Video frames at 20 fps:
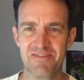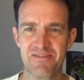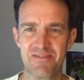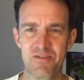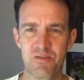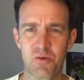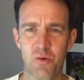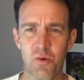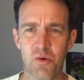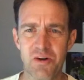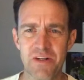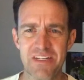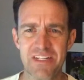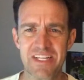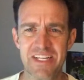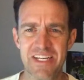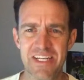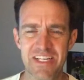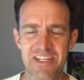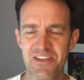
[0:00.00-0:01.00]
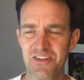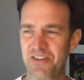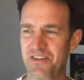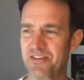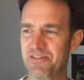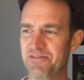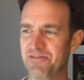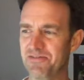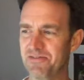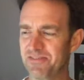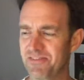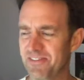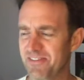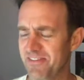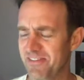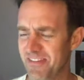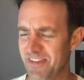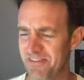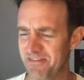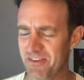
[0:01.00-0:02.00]
quarantined or
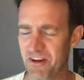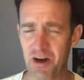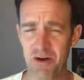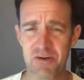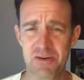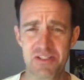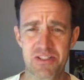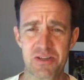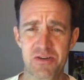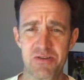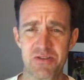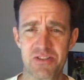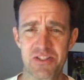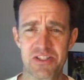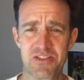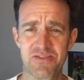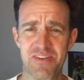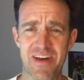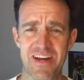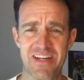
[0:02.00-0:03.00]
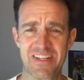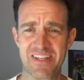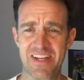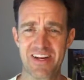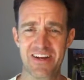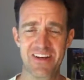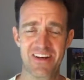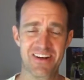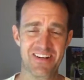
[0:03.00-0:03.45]
if it always goes this fast. I don't know.